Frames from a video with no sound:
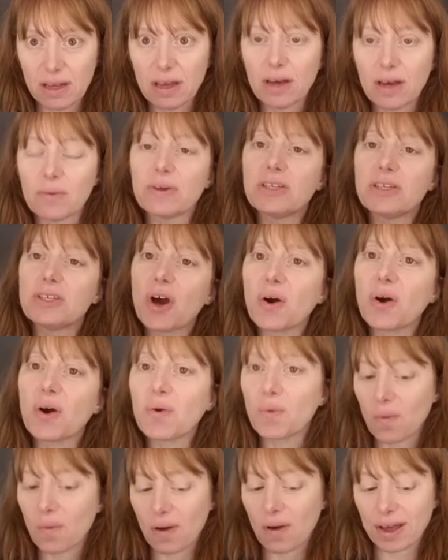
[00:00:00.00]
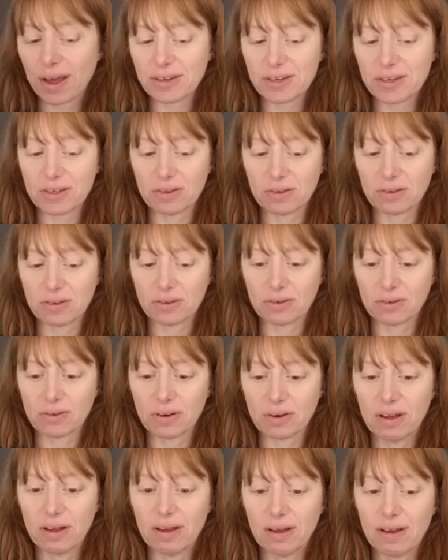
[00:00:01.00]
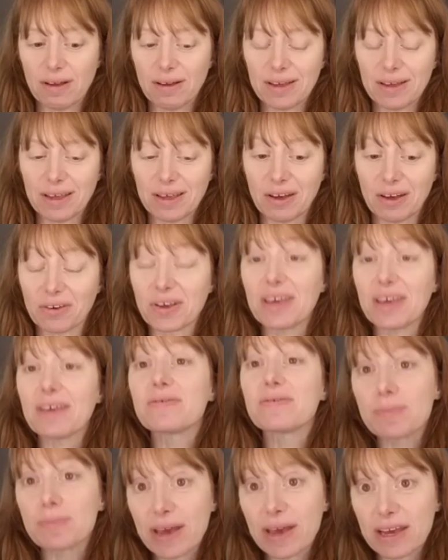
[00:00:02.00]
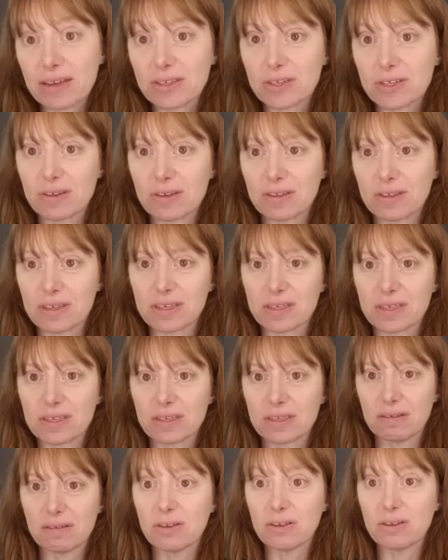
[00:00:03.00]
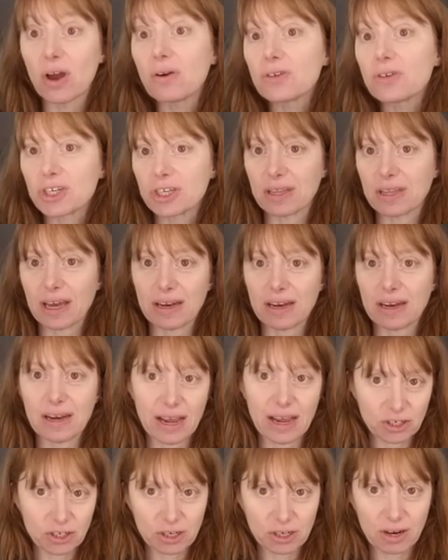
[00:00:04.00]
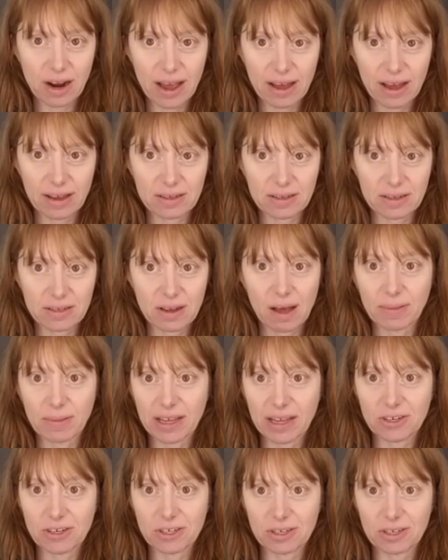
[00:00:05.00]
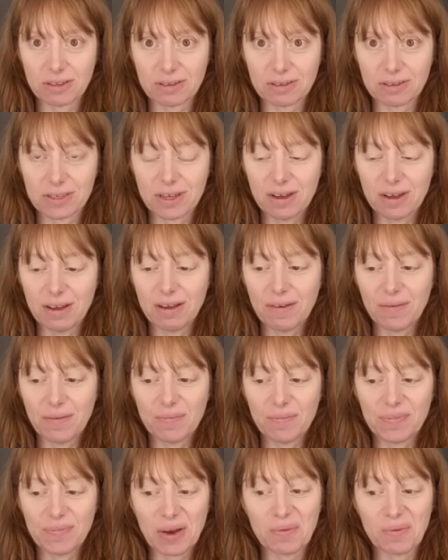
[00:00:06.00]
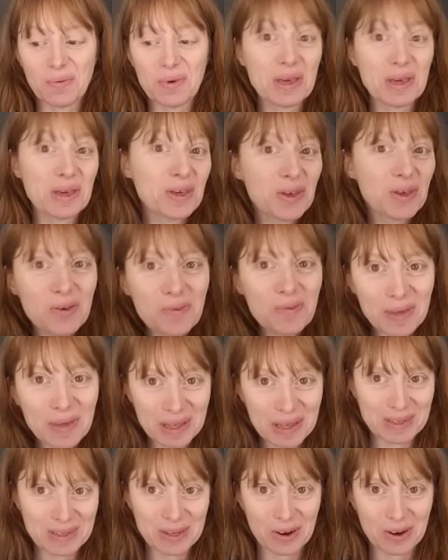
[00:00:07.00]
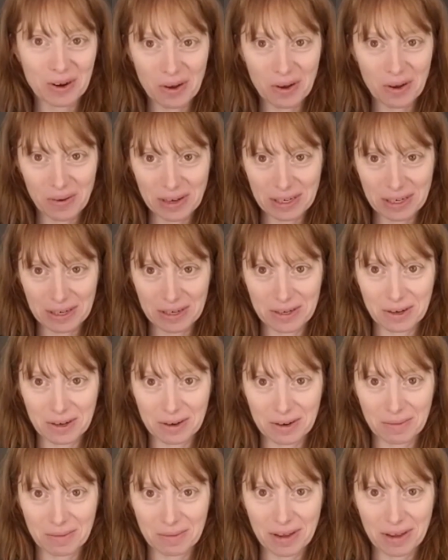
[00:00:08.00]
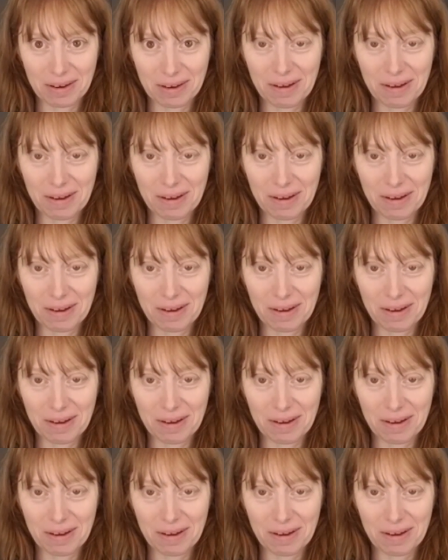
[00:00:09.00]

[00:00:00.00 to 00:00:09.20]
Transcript: We don't want to give space to this notion that nature has obligations that we humans are going to determine.